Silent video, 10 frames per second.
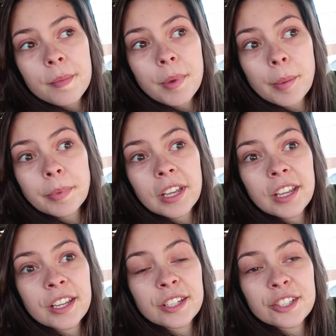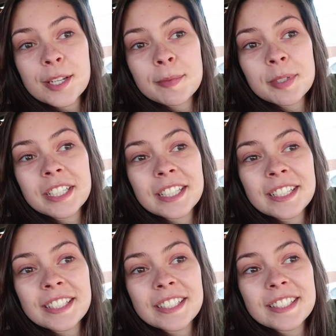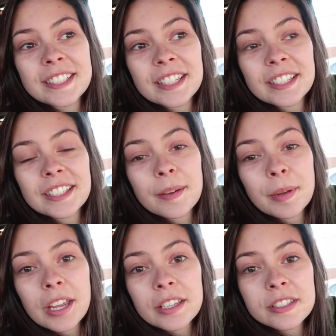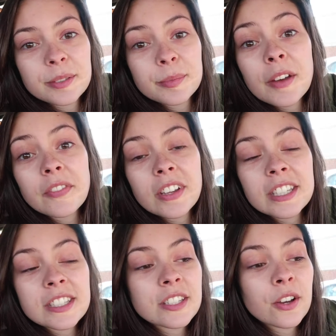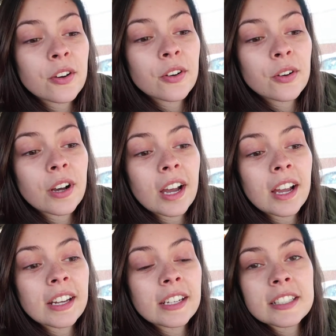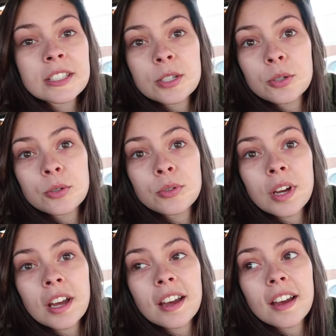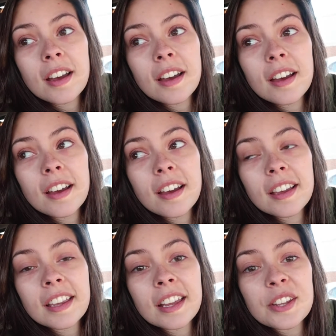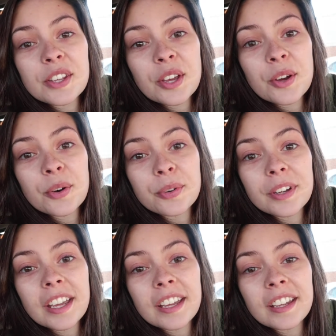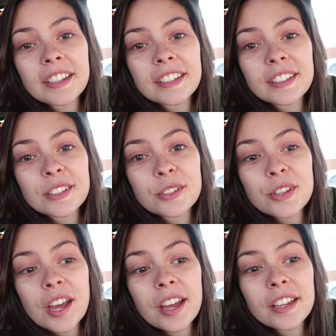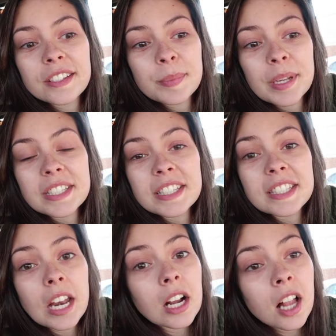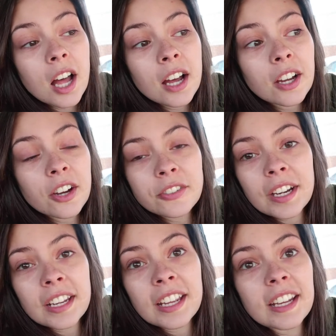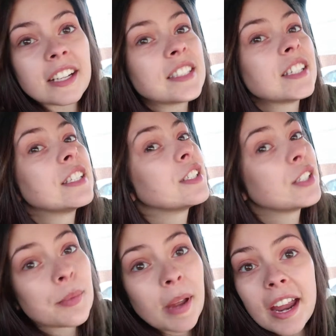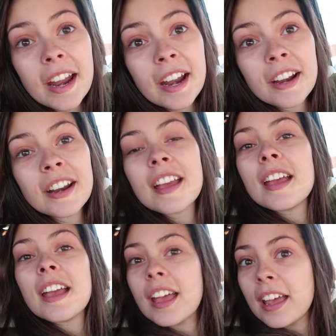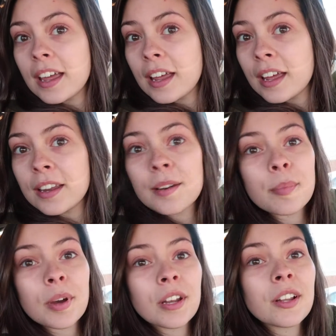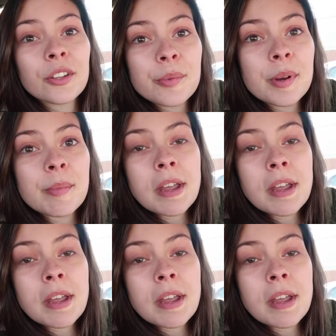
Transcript: pumpkin cream cheese cupcakes or muffins, so I need to uh, get on the go and do that because it's ten o'clock already, and I still need to do my hair and put a little bit of